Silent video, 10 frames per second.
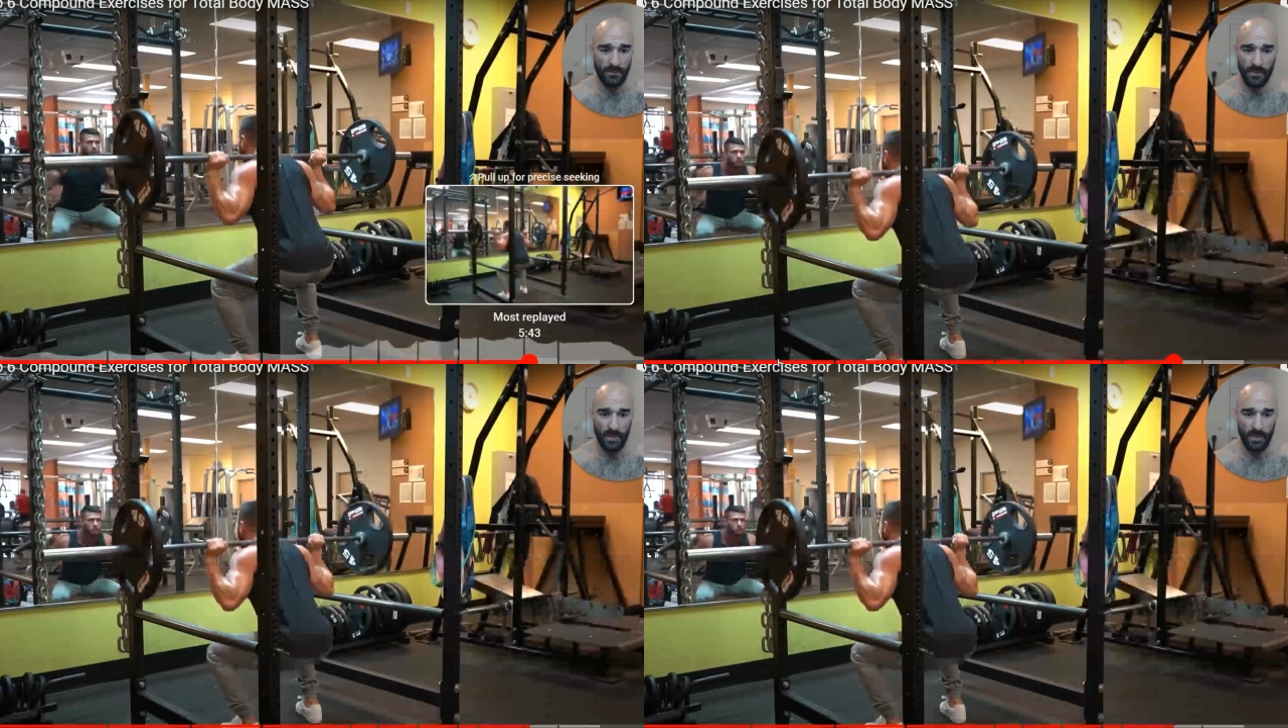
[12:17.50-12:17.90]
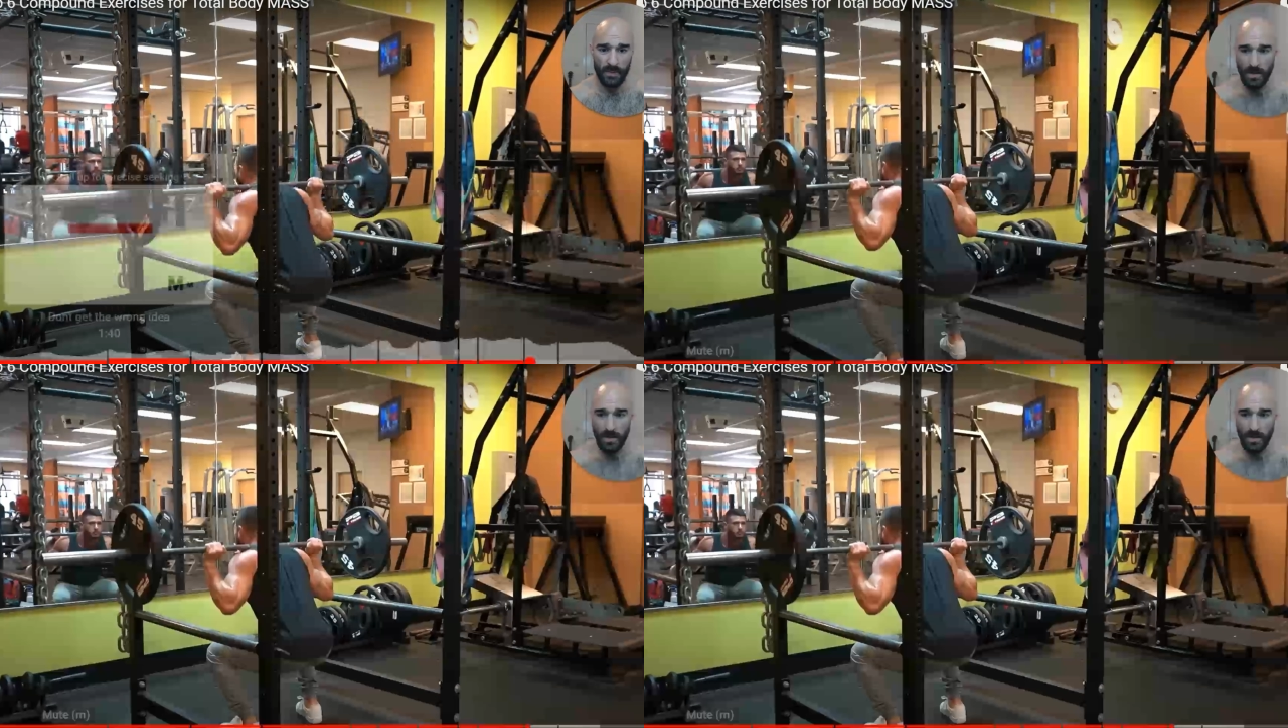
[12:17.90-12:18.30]
I'm a
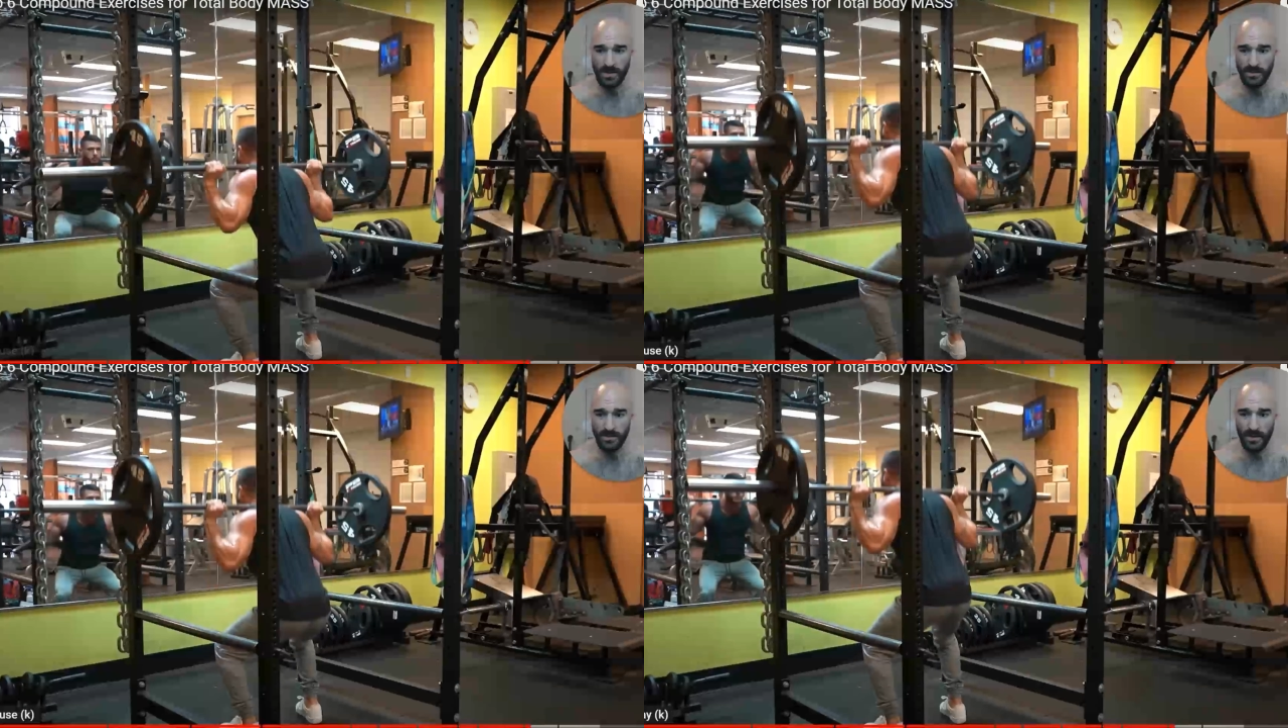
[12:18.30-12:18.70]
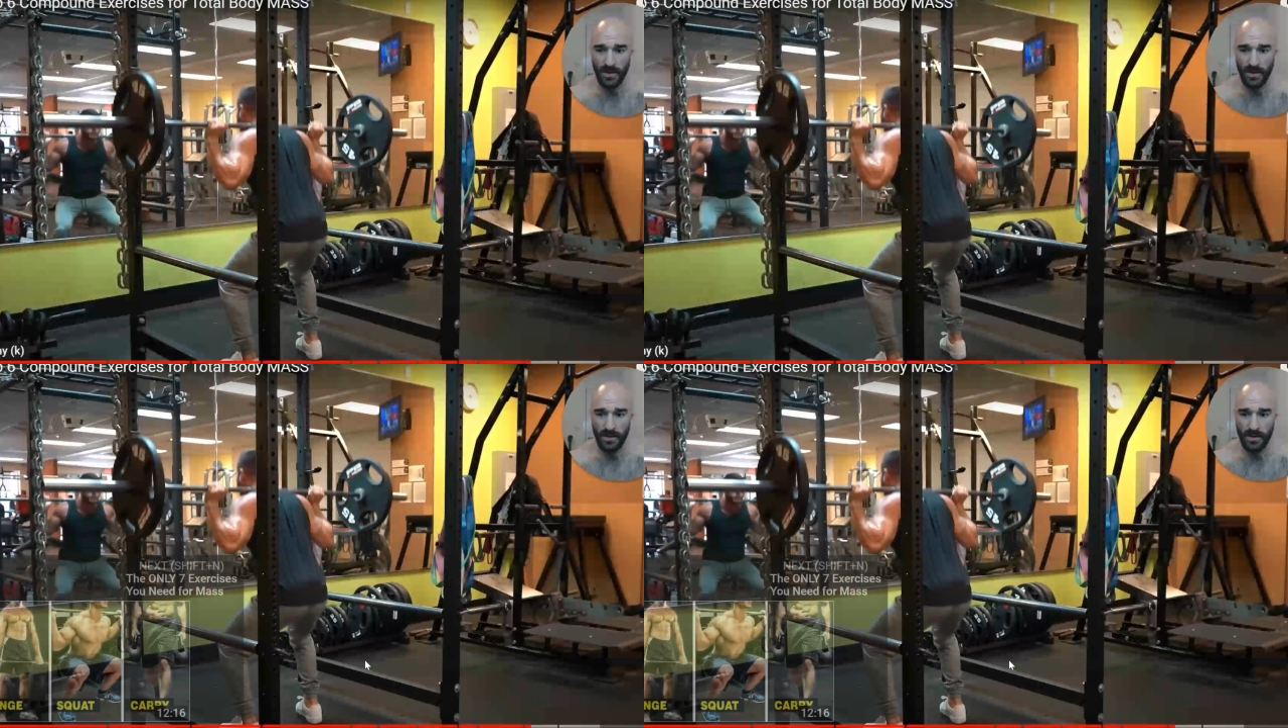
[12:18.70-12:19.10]
massive fan.
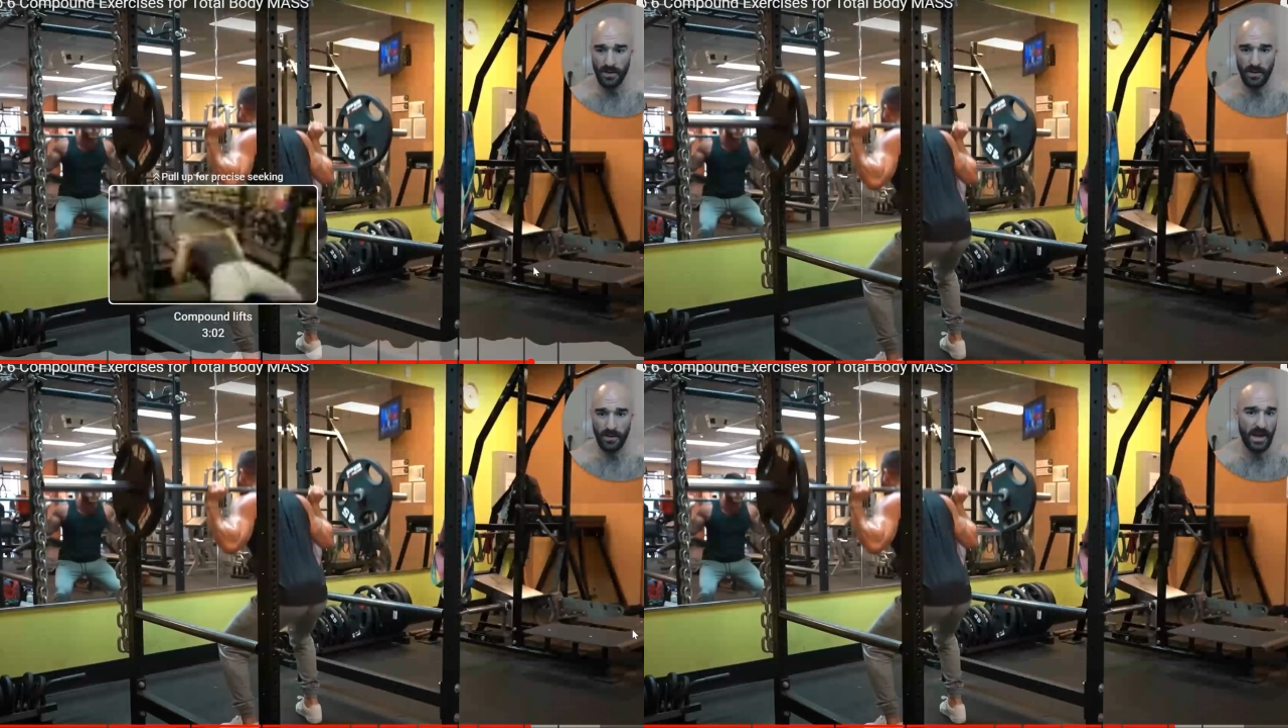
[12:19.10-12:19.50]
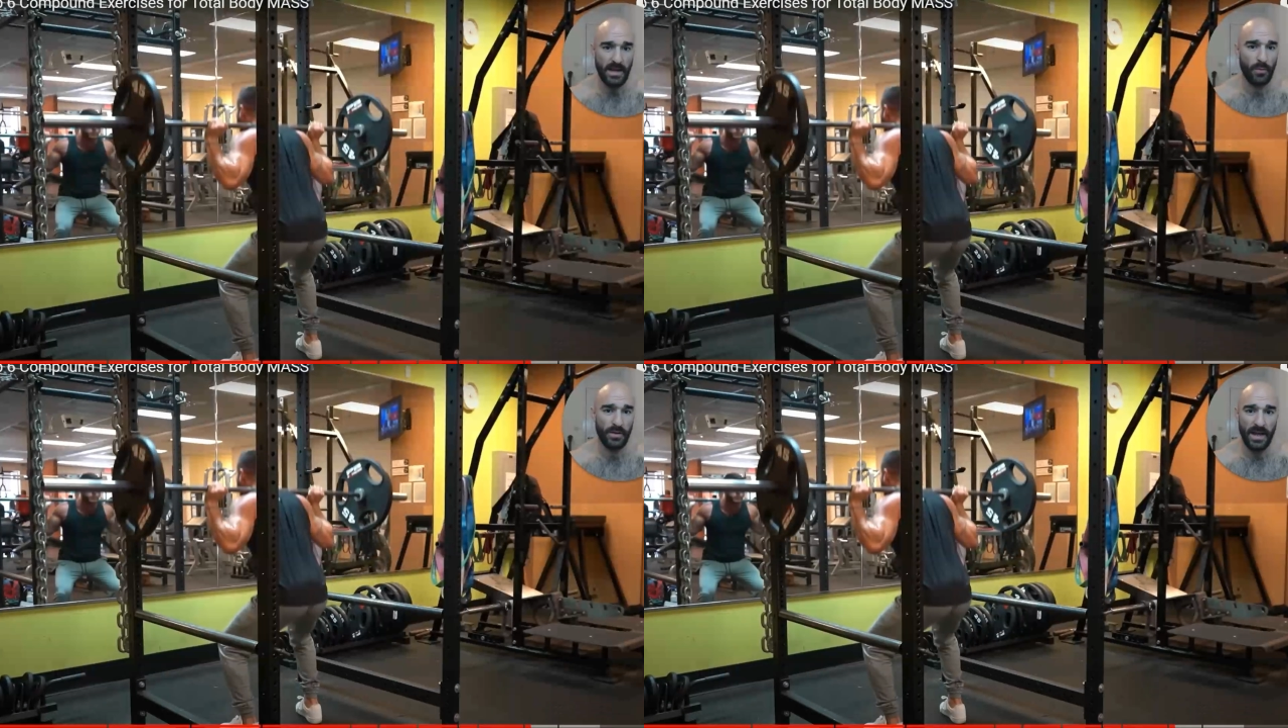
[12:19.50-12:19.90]

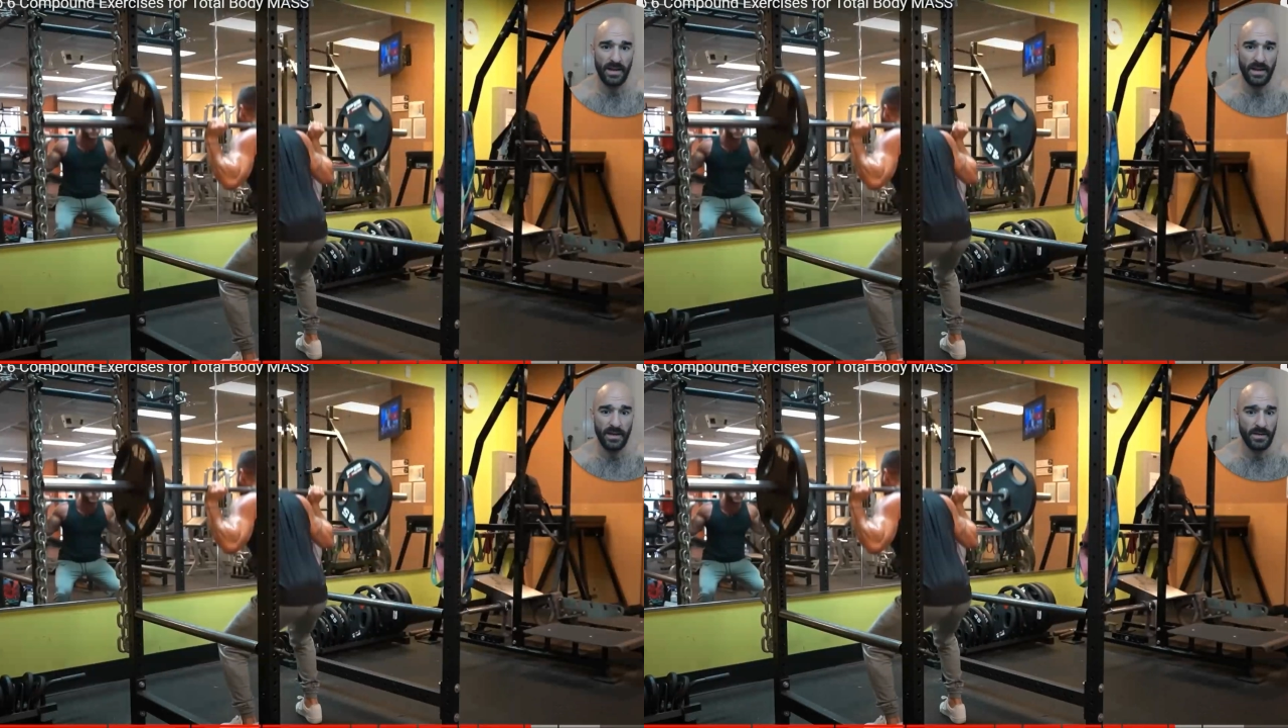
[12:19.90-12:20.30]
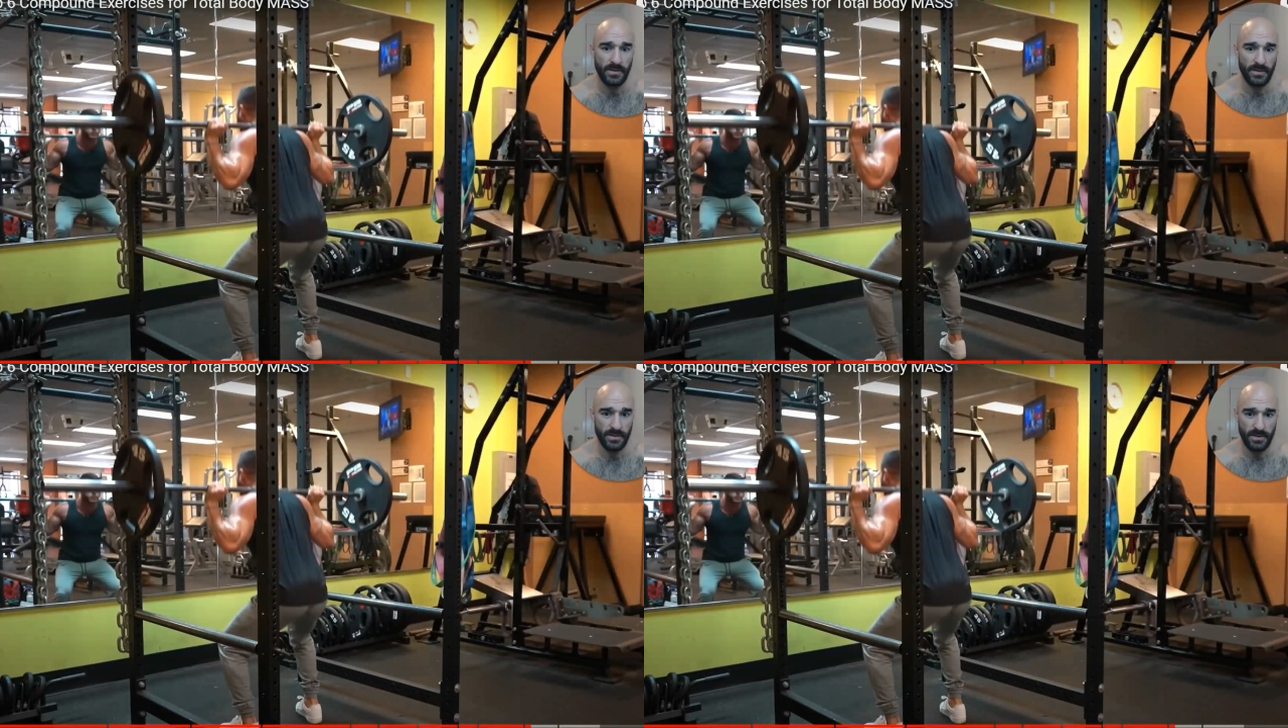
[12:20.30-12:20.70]
Anybody, any
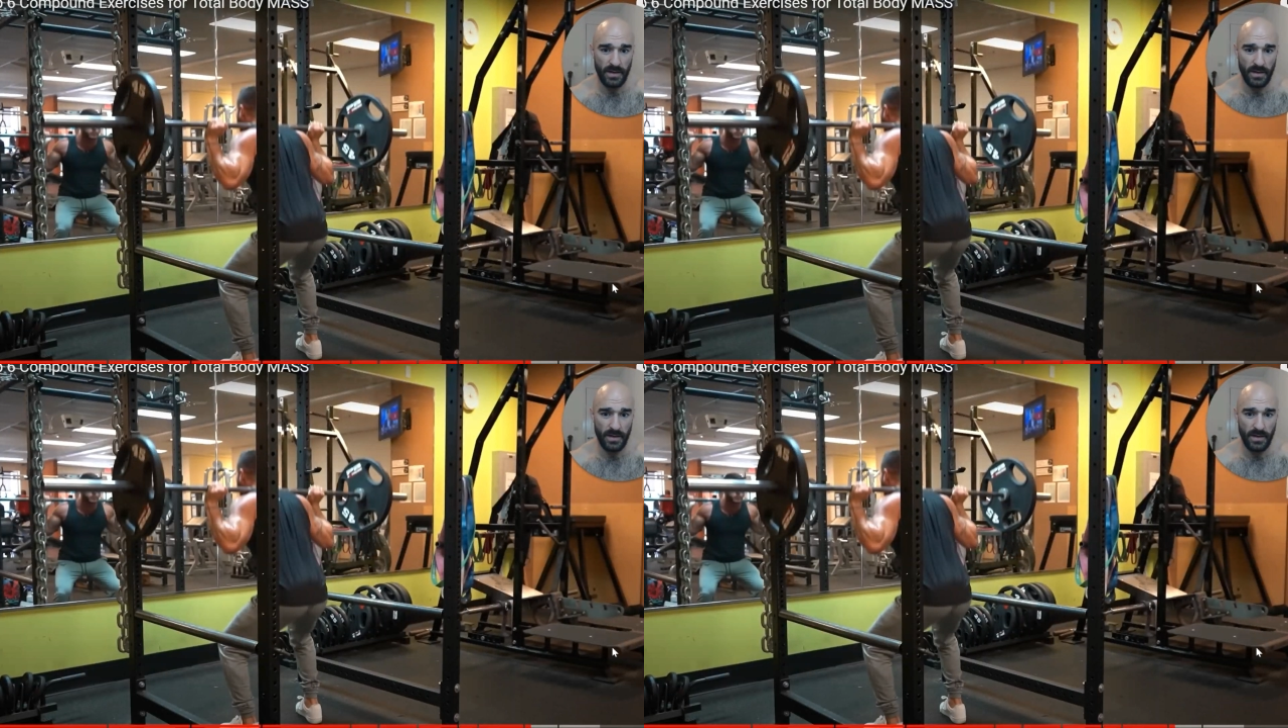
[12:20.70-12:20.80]
ages,